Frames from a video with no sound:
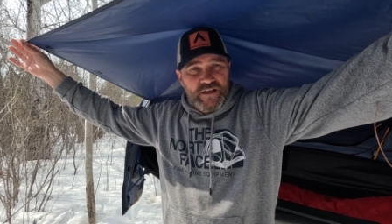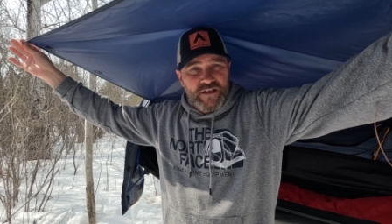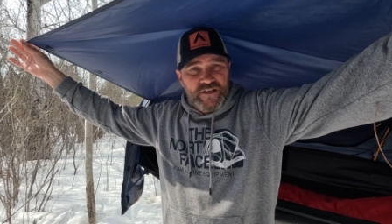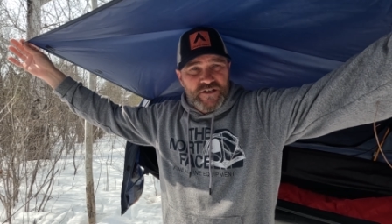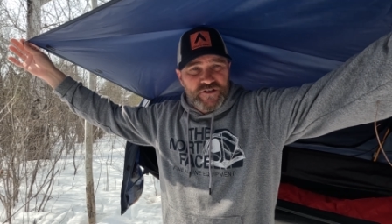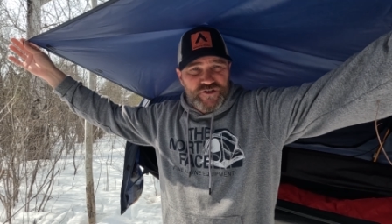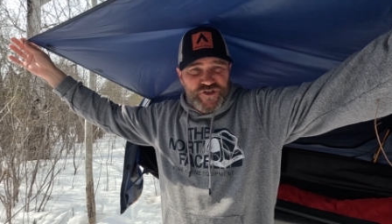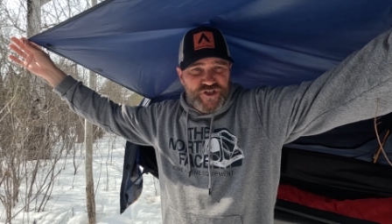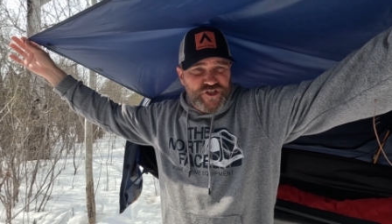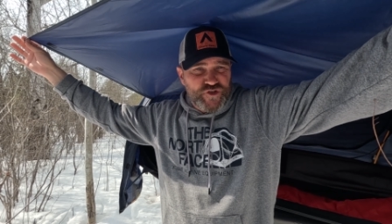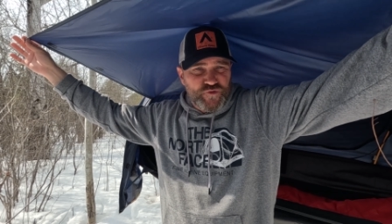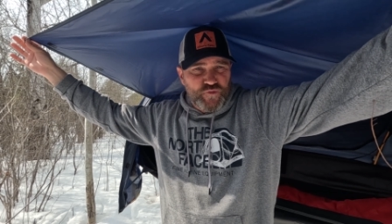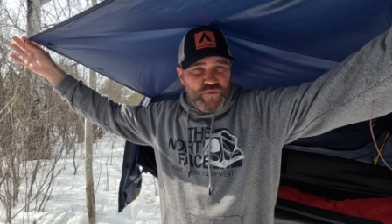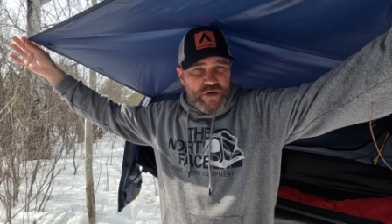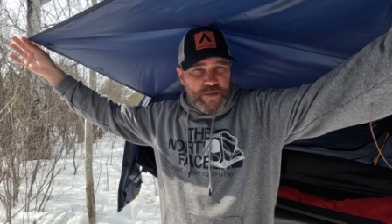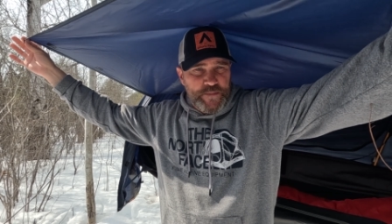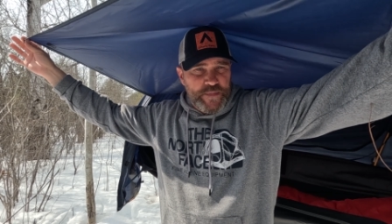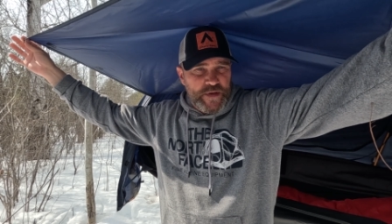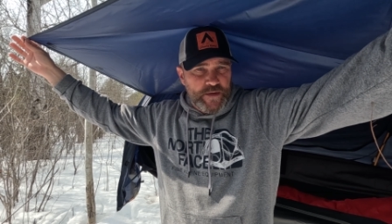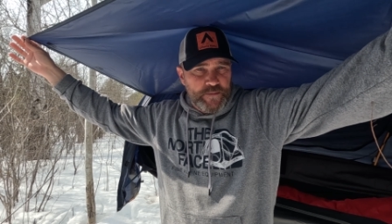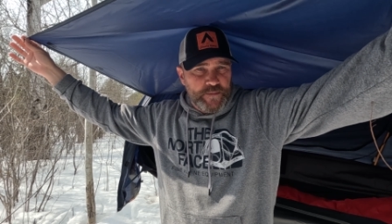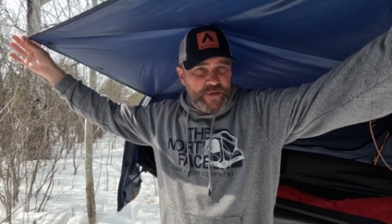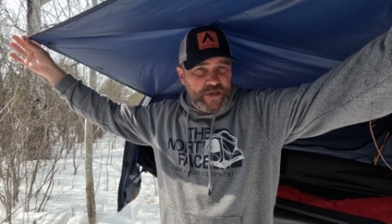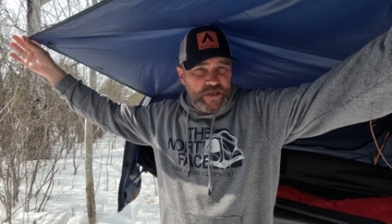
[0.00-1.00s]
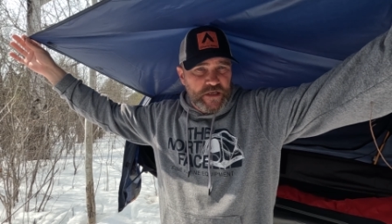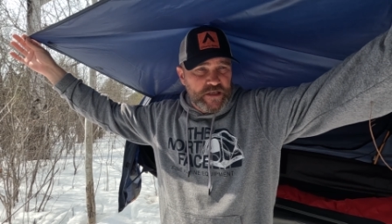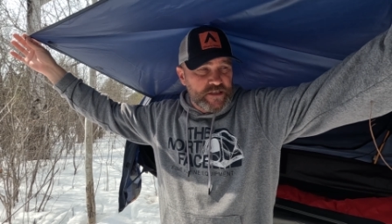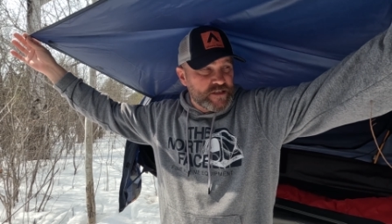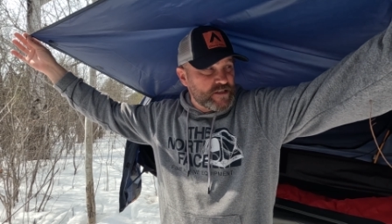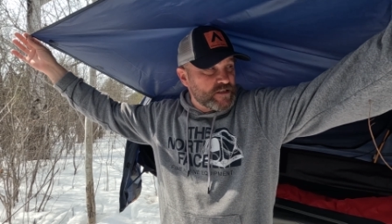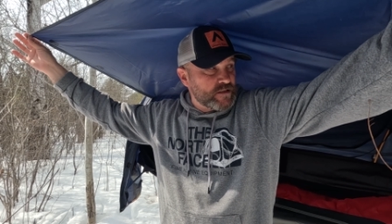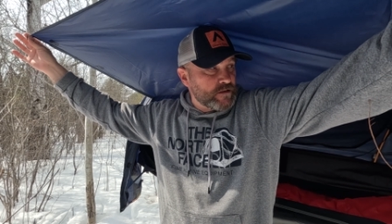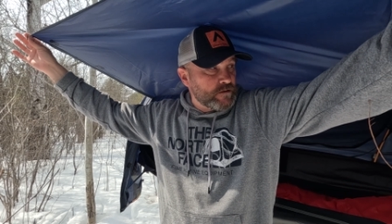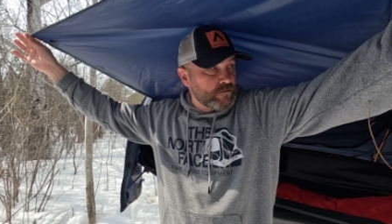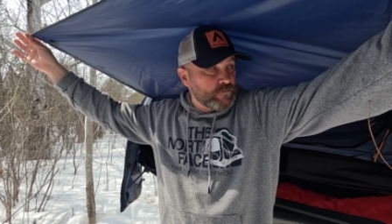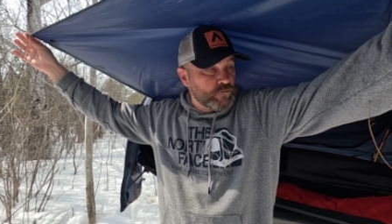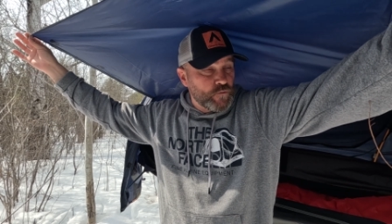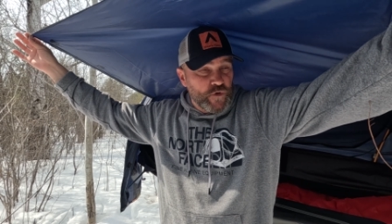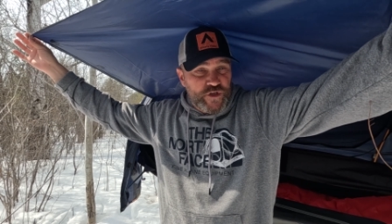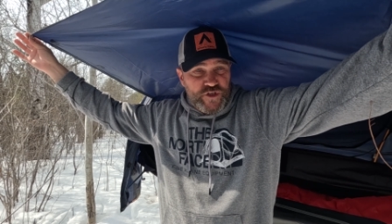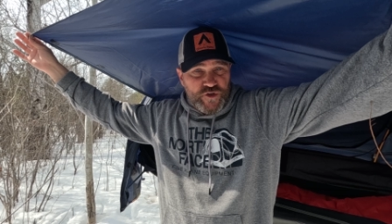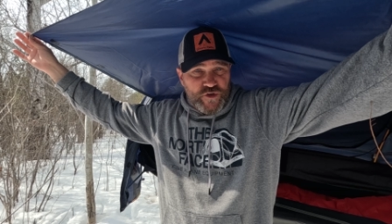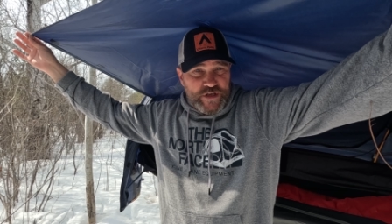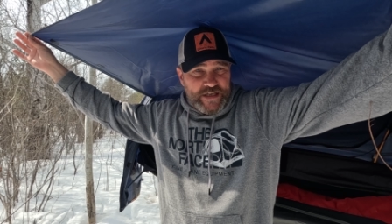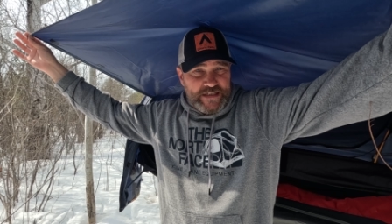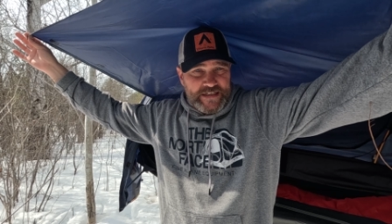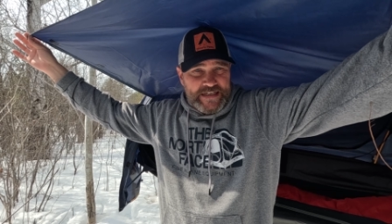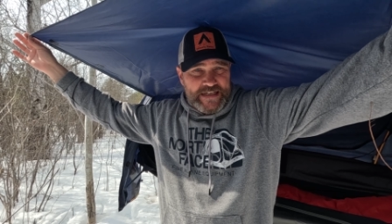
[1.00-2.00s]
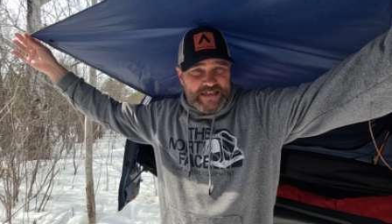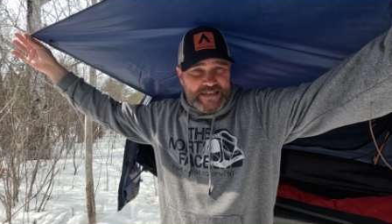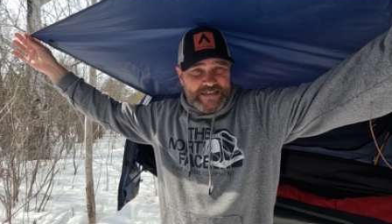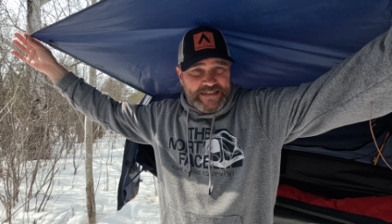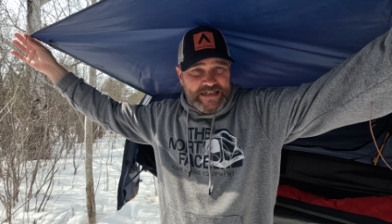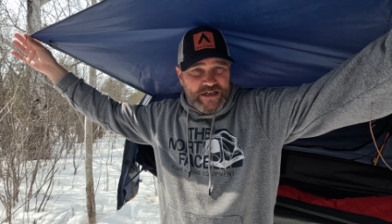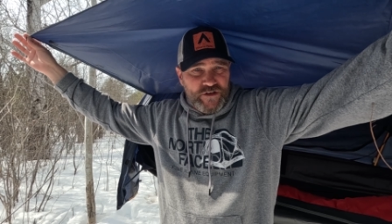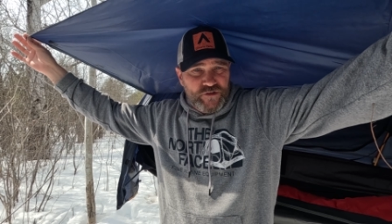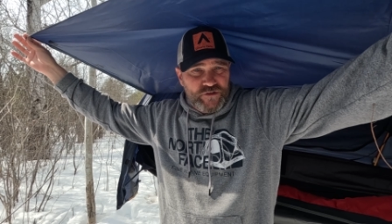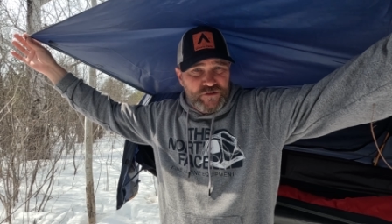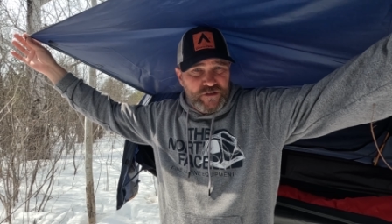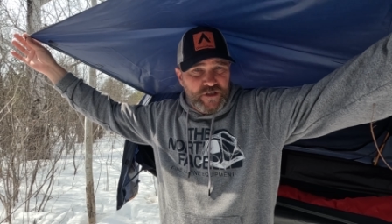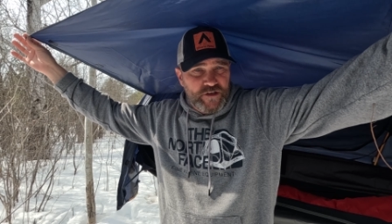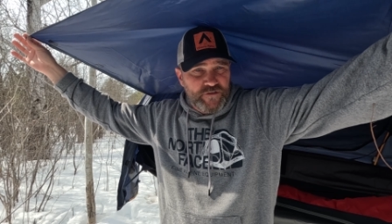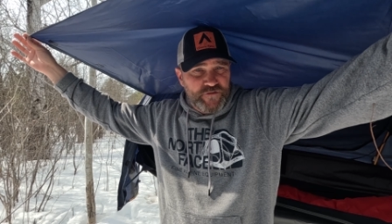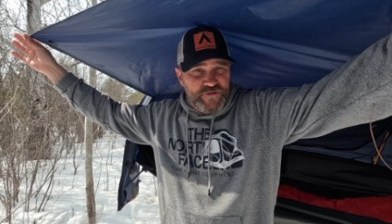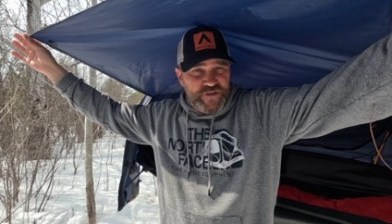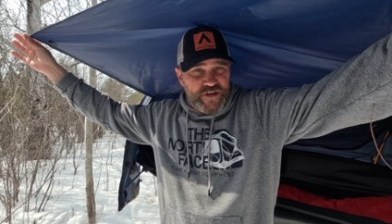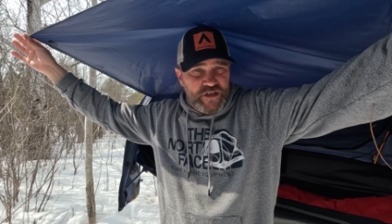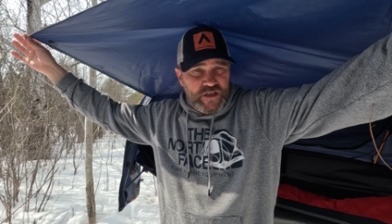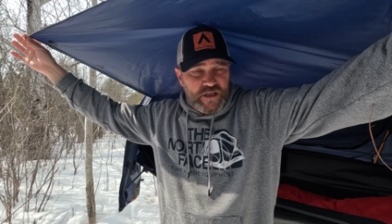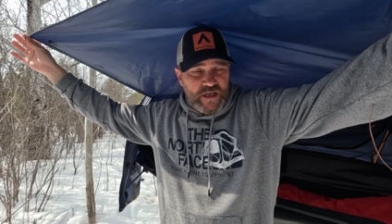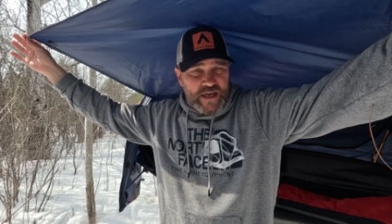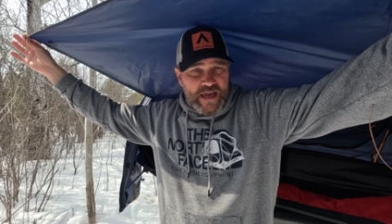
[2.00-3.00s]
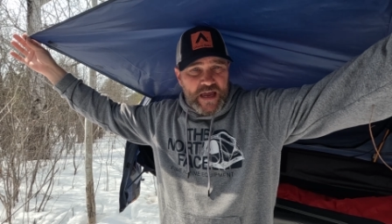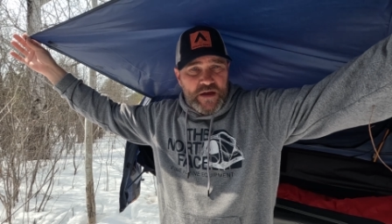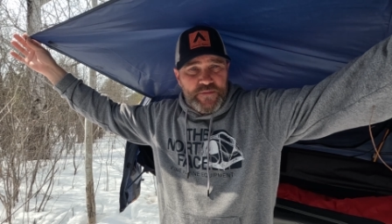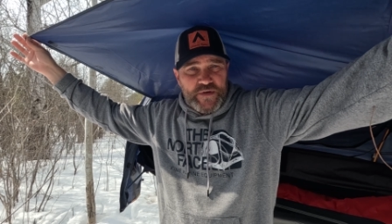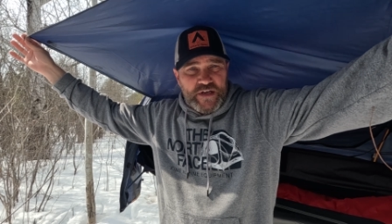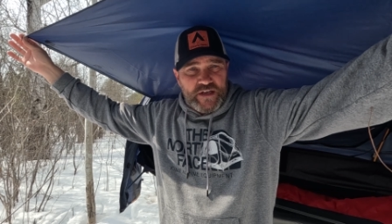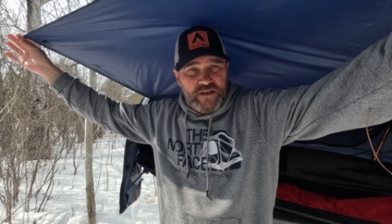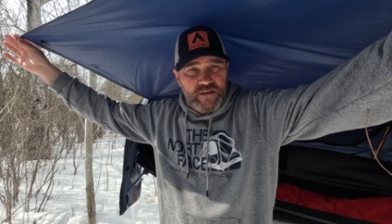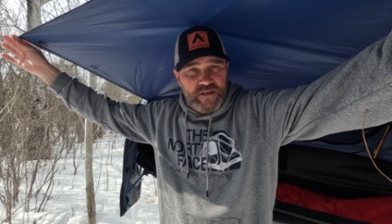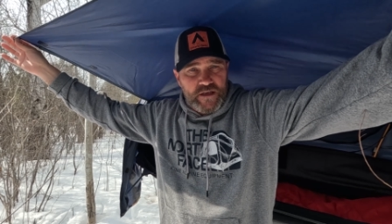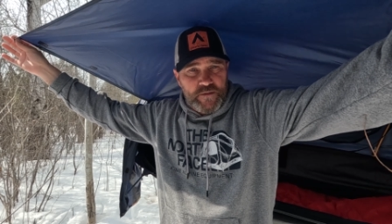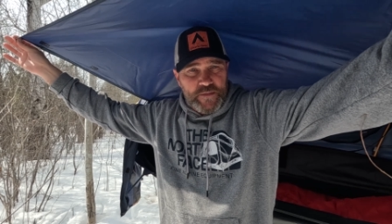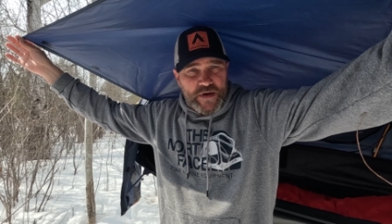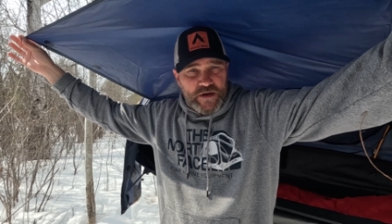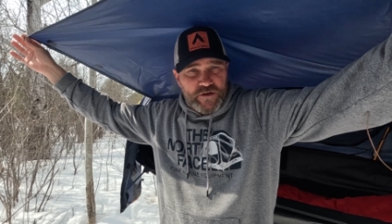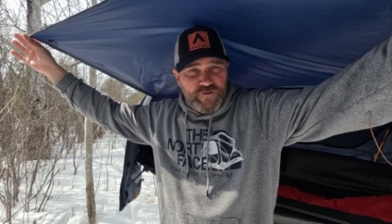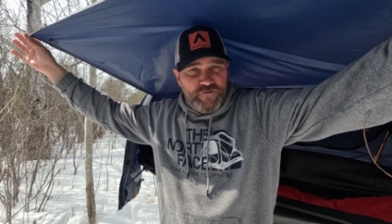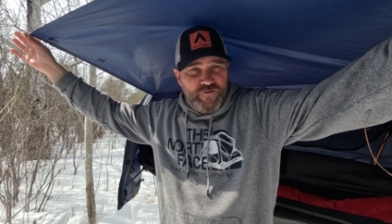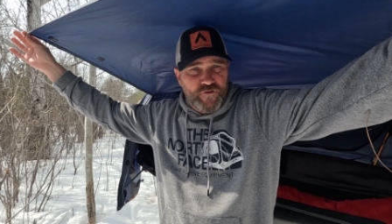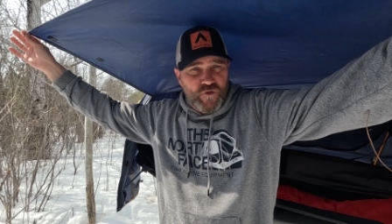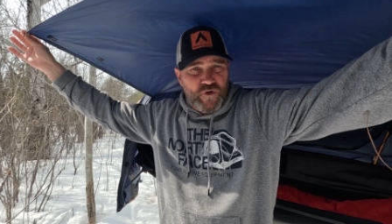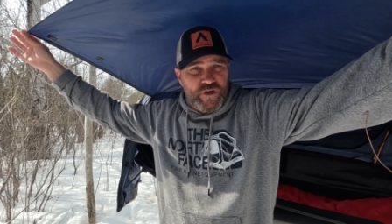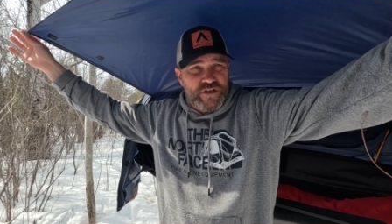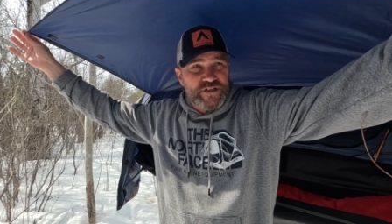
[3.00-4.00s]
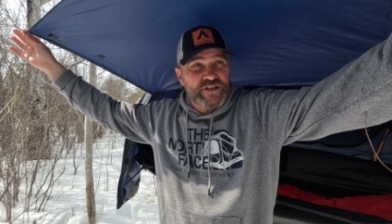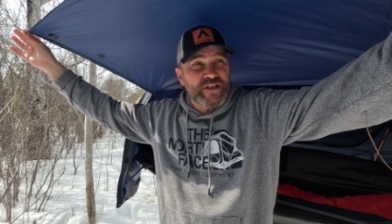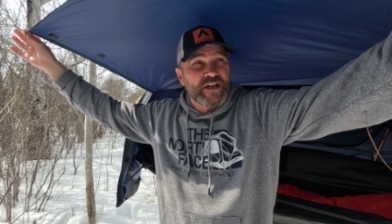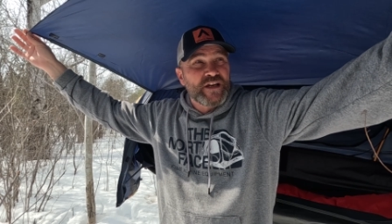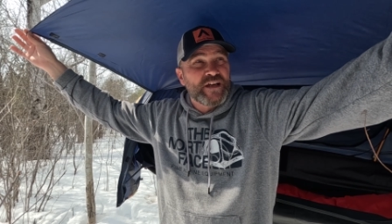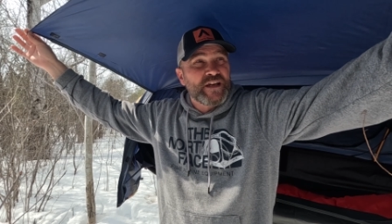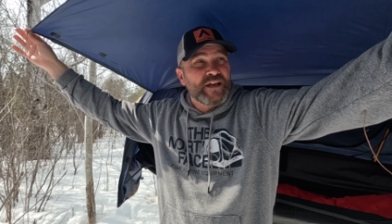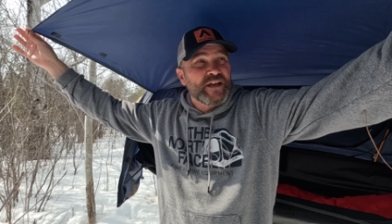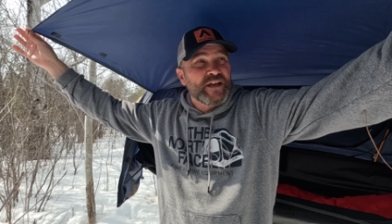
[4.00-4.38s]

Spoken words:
You'll just rip it, because when you get in and out of the hammock, the amount of force.